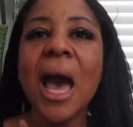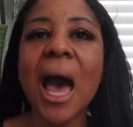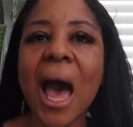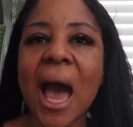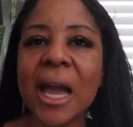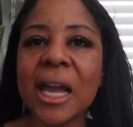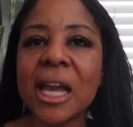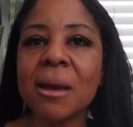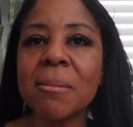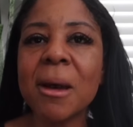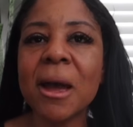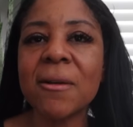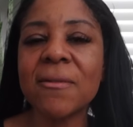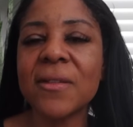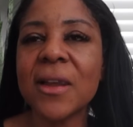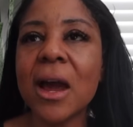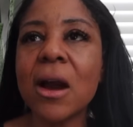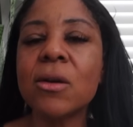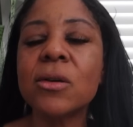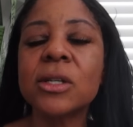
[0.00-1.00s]
I get my
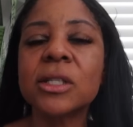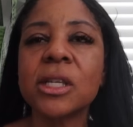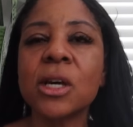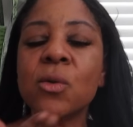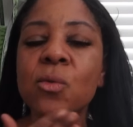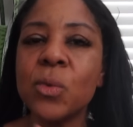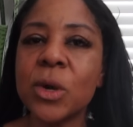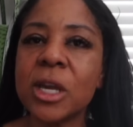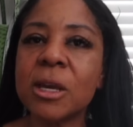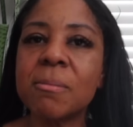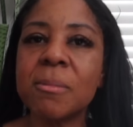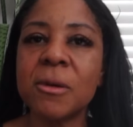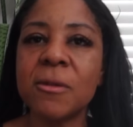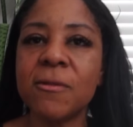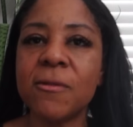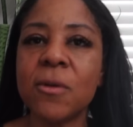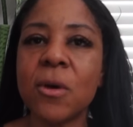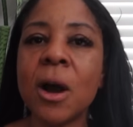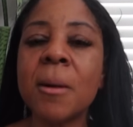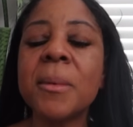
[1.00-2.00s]
flowers a week
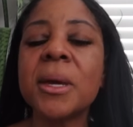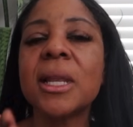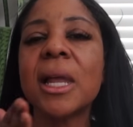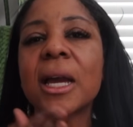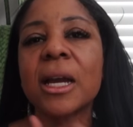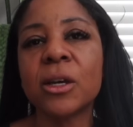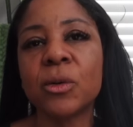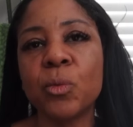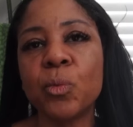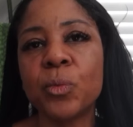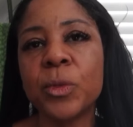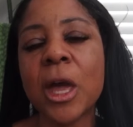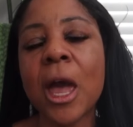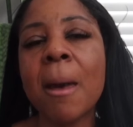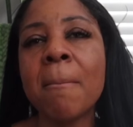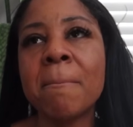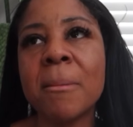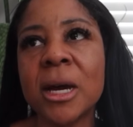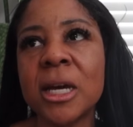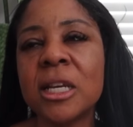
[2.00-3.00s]
before, I mean like
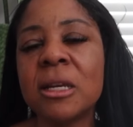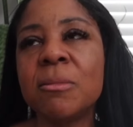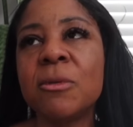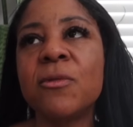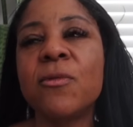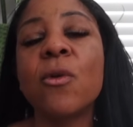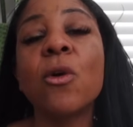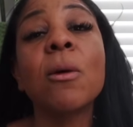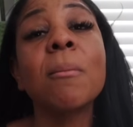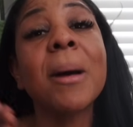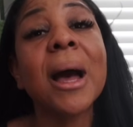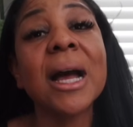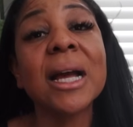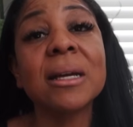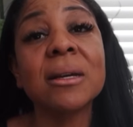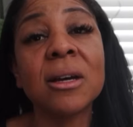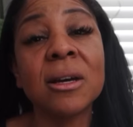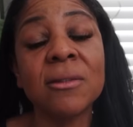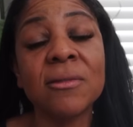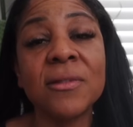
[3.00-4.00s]
that Monday before
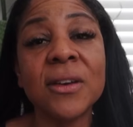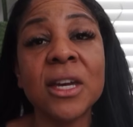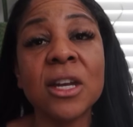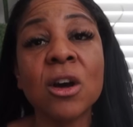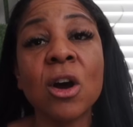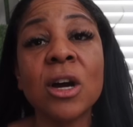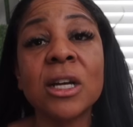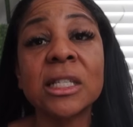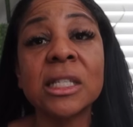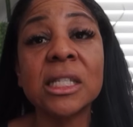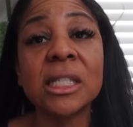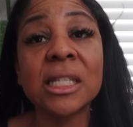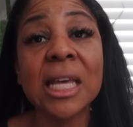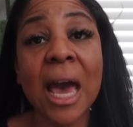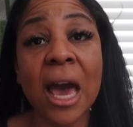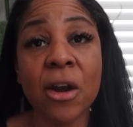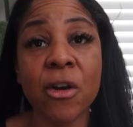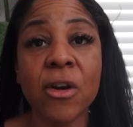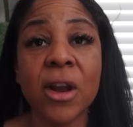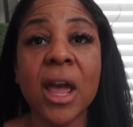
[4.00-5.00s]
my event on
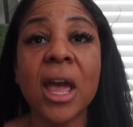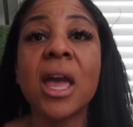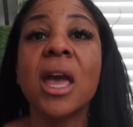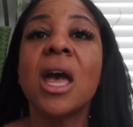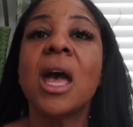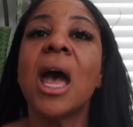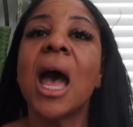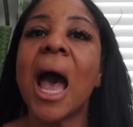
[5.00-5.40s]
Saturday.